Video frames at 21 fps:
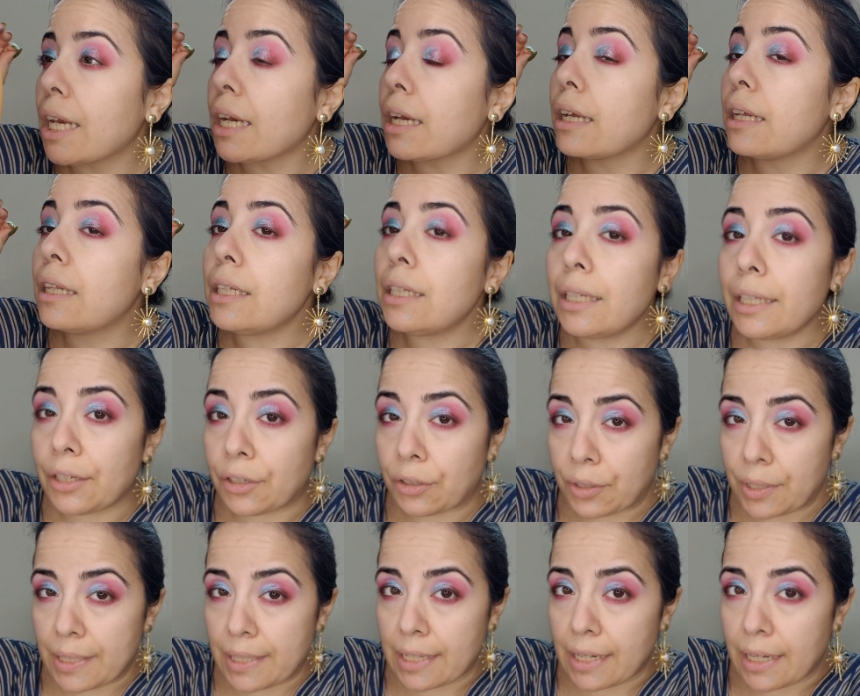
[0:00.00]

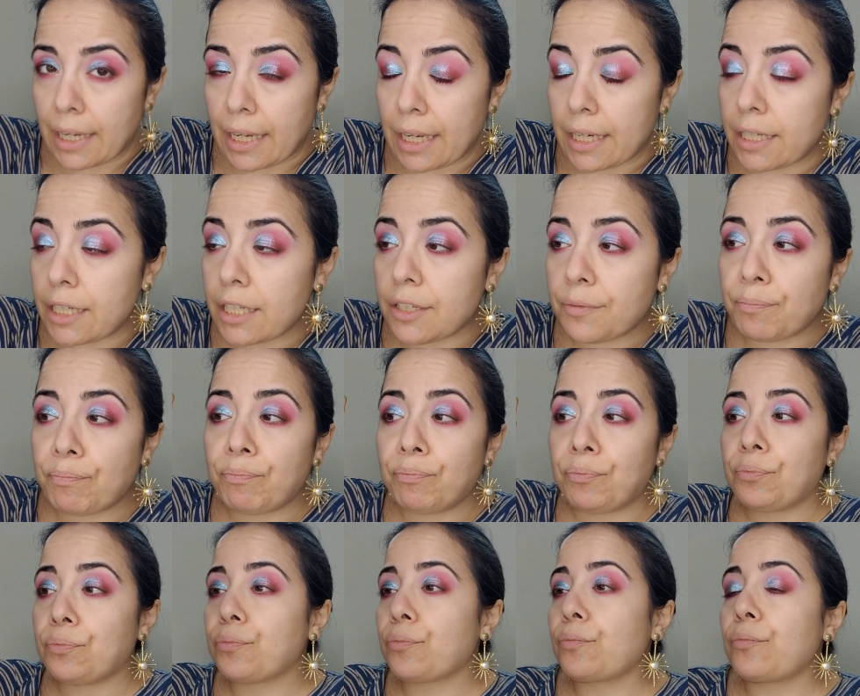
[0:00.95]
glitters in it.
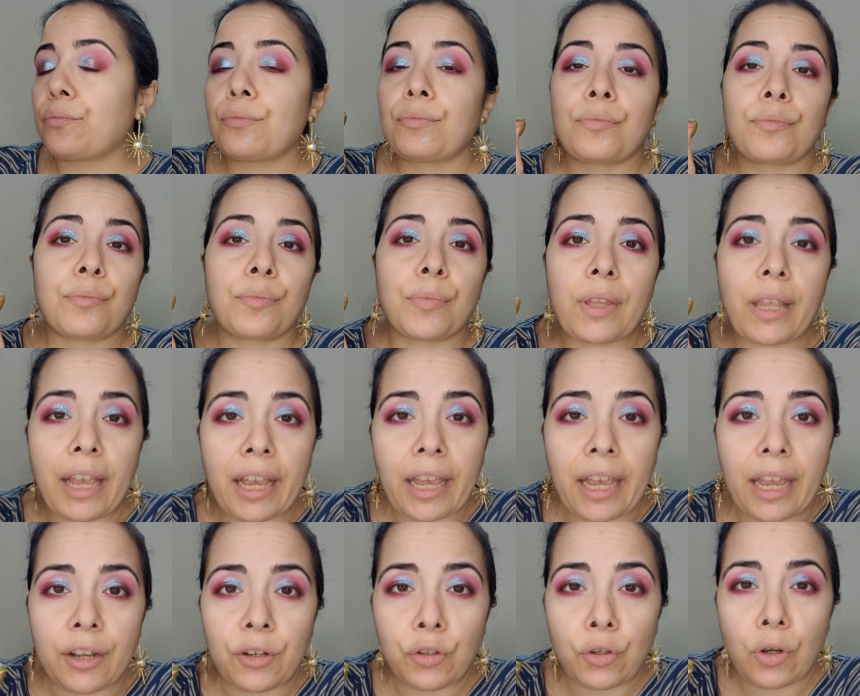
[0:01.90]

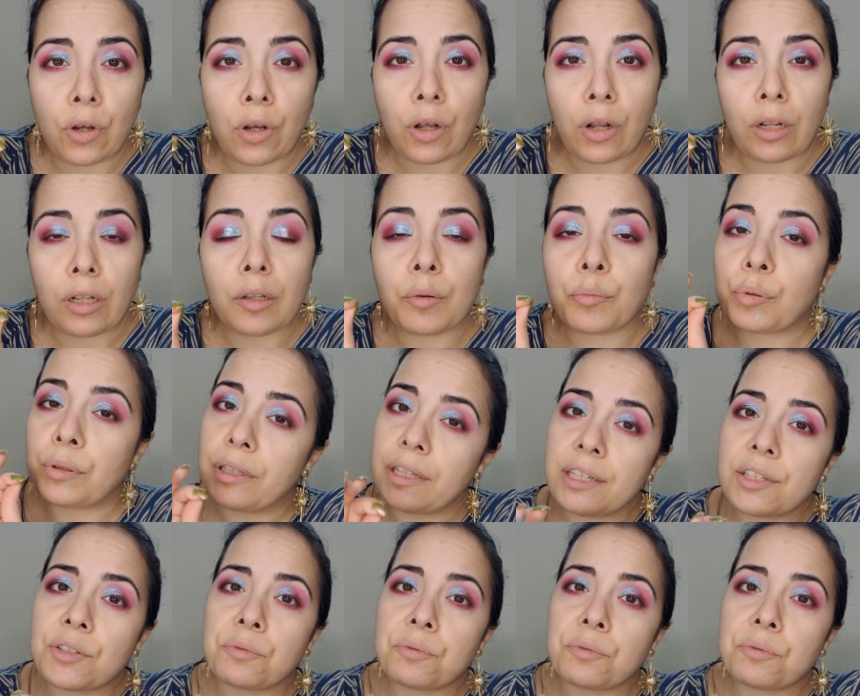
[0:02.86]
Again, y'all, please